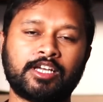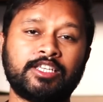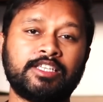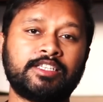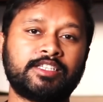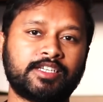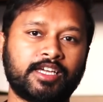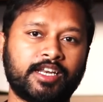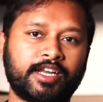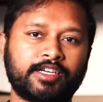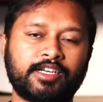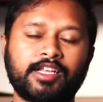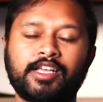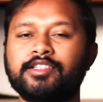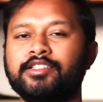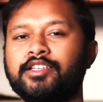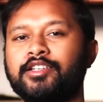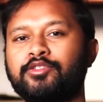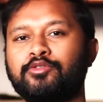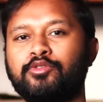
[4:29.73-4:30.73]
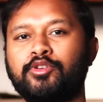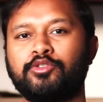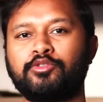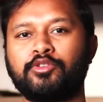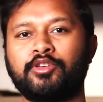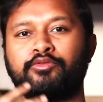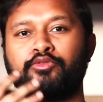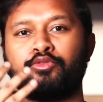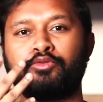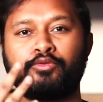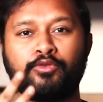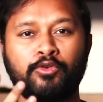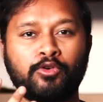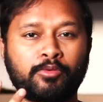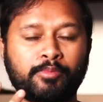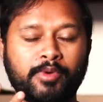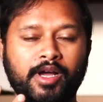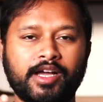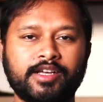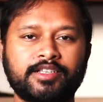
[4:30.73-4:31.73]
each correct answer is going to give you
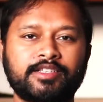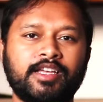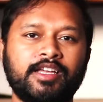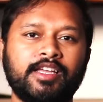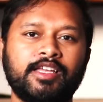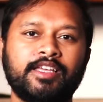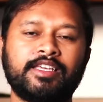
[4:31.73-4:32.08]
4 marks.